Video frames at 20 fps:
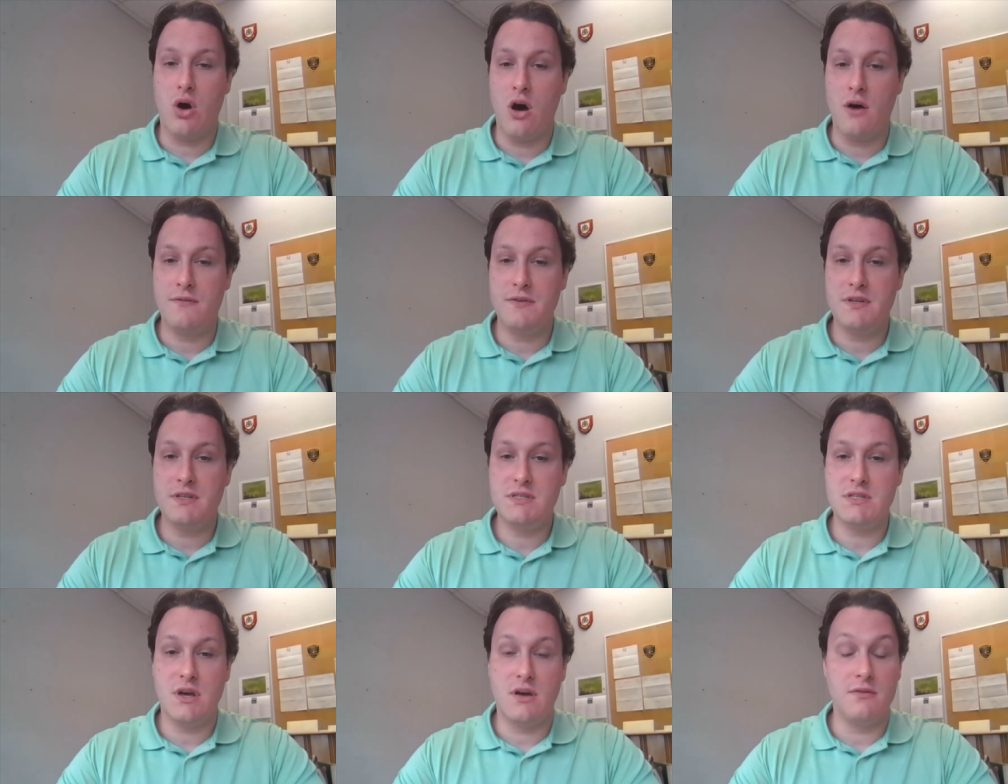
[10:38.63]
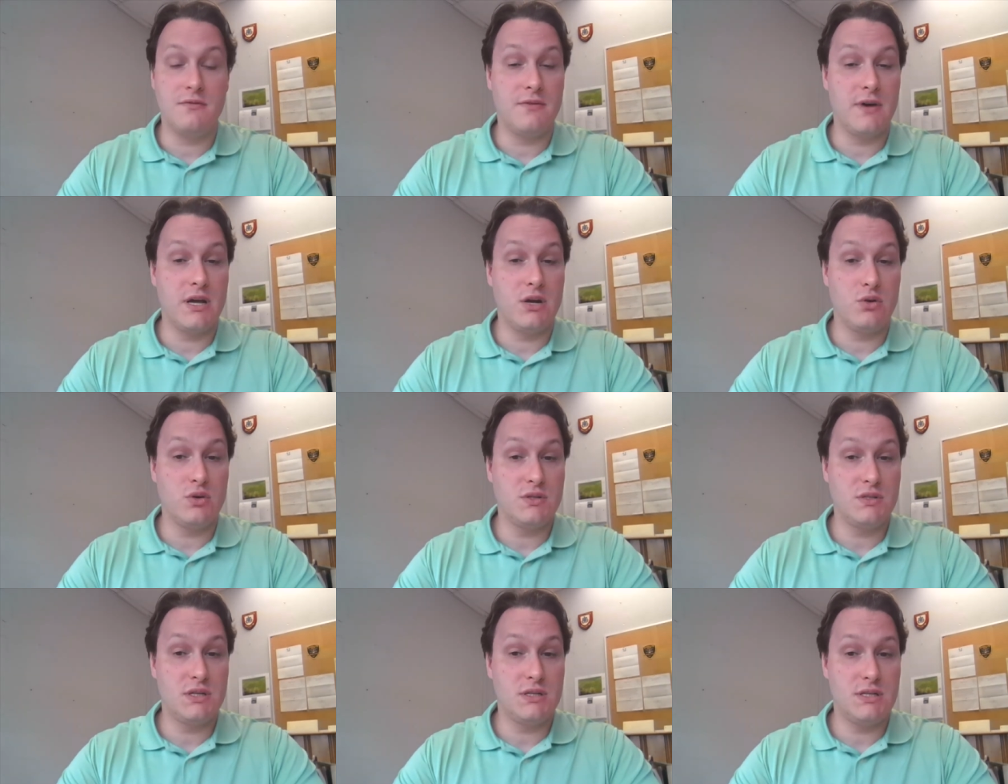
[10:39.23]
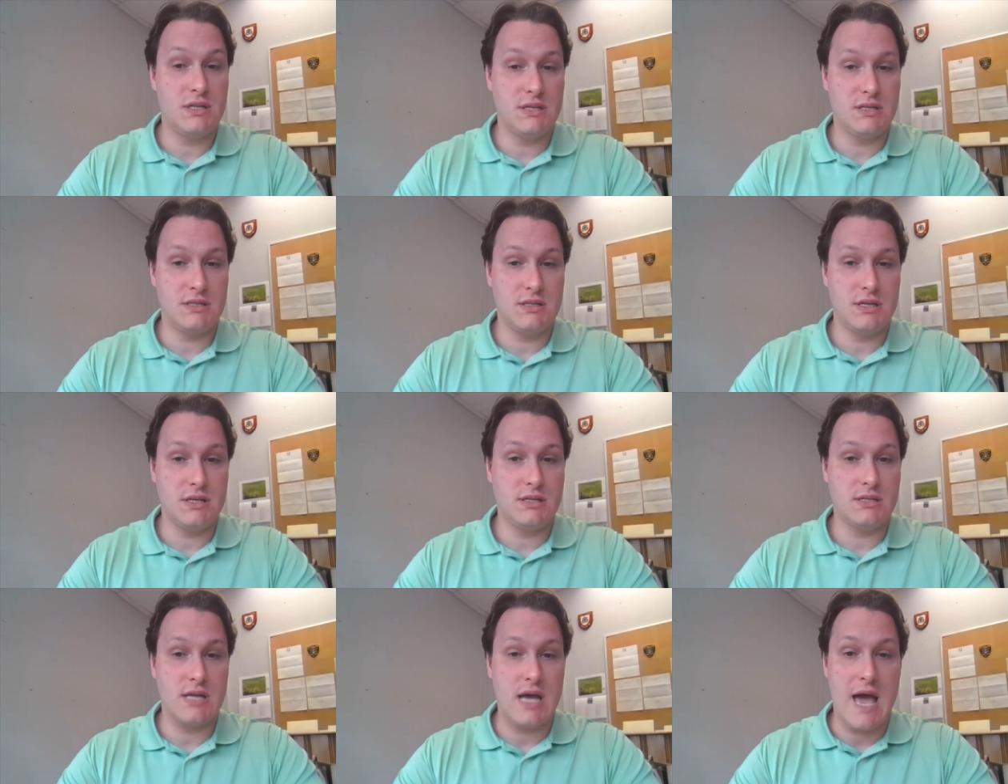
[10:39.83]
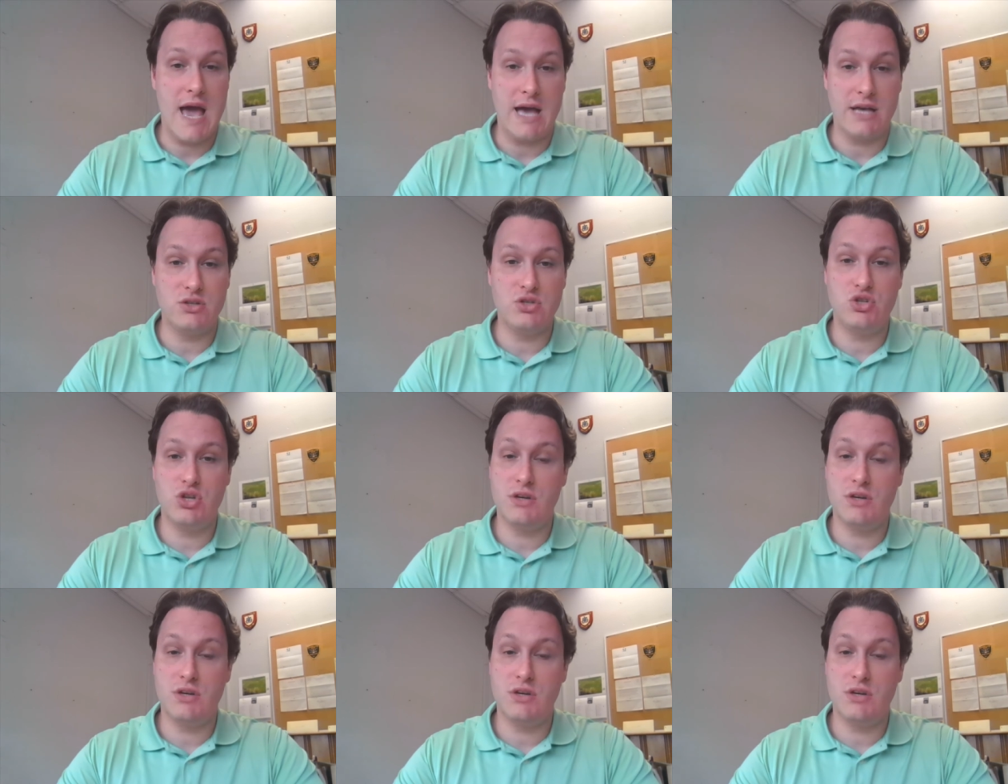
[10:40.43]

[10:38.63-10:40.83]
Office of Vital Statistics has